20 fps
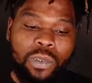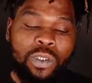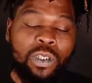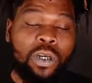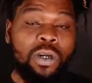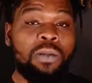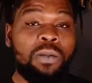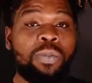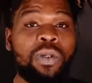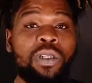you
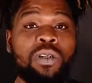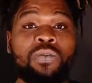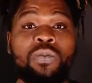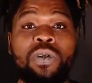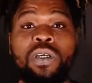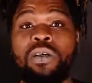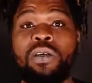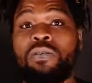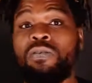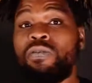know, he been
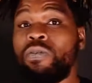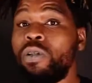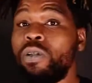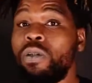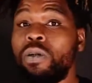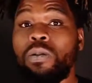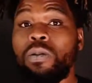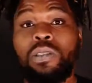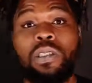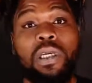around for a
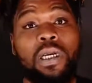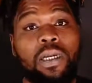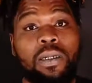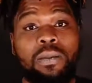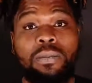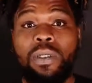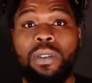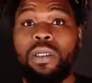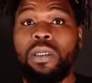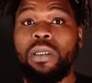long
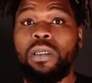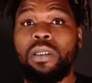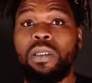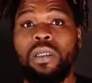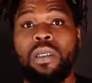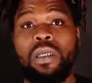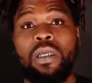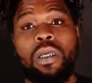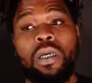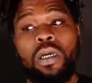time, man.
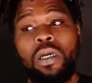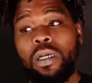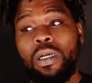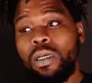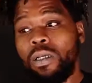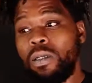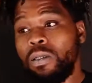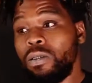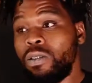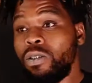
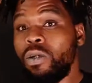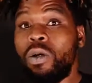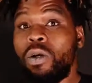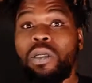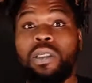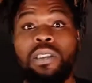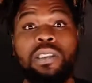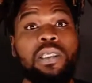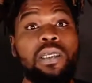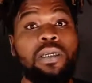
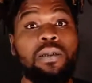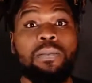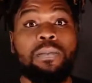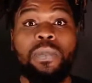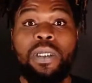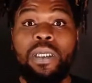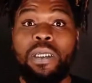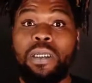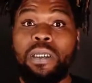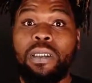Czar the
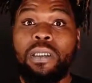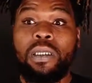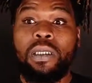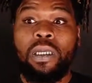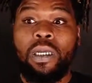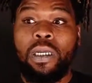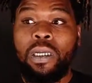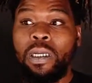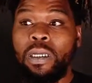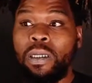Dip, man.
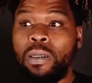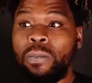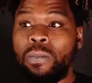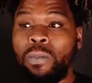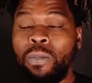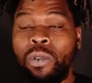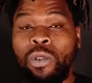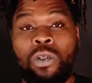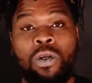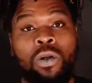
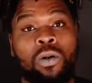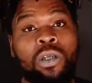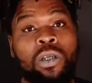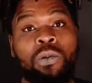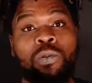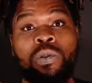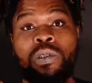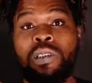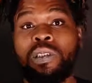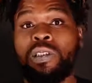You know,
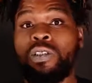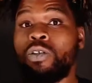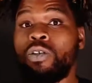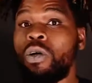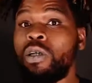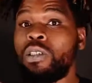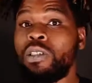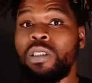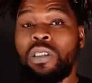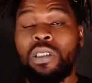he was in
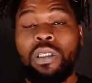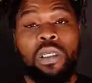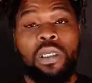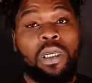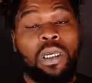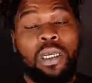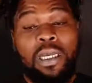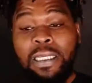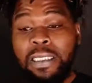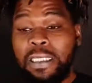charge of
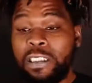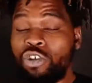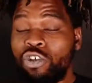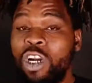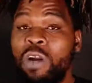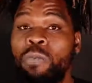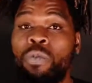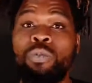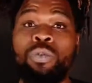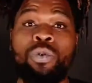the
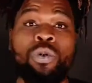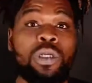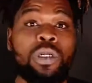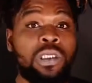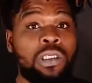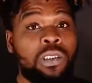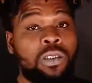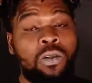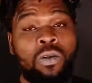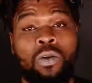Scraper
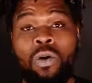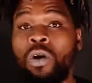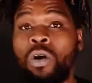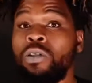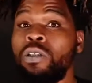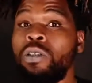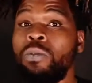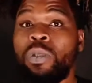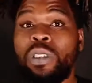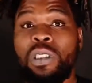Boys who
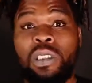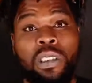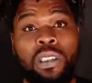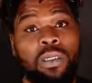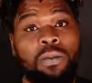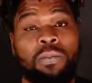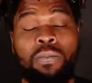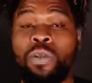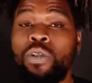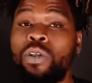
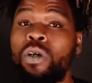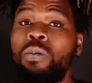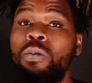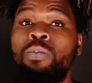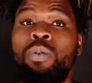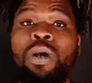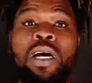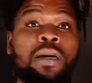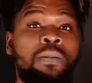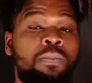ultimately, you
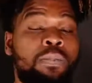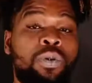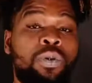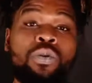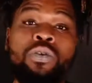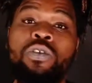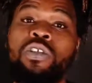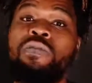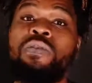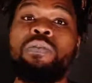know, brought
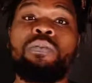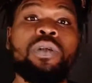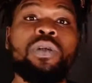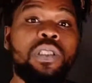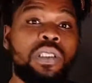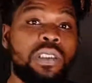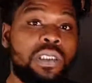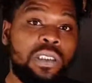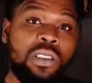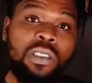balloons over
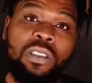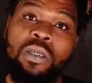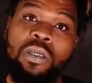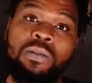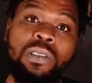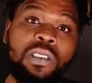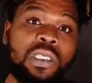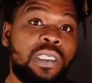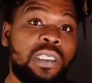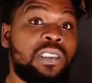bullets, you know
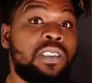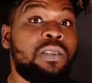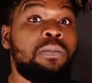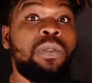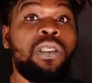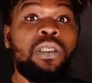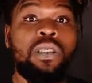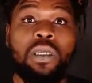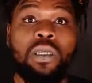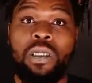what I'm saying, to
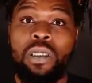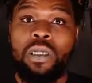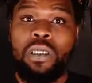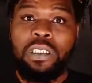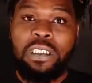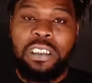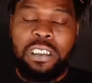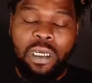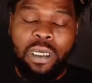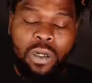me.
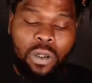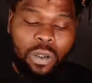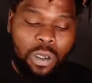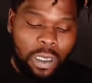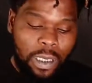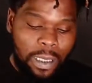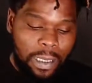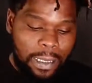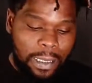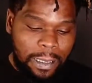So
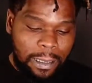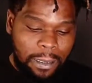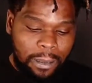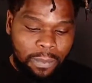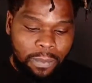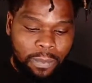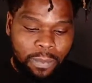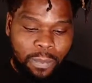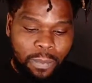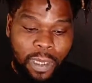
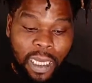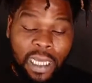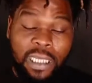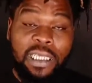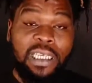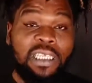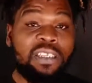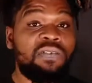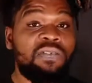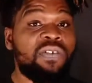I
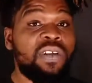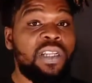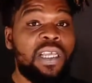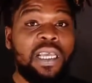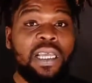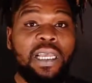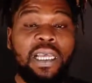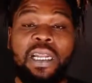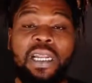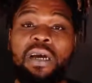love you for
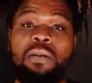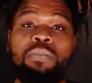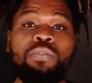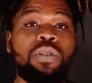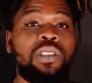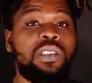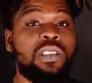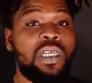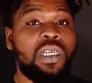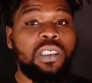that and I
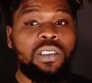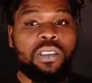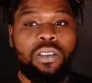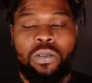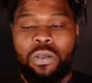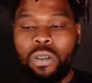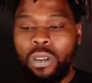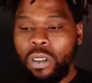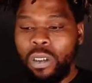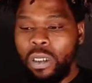
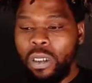appreciate you.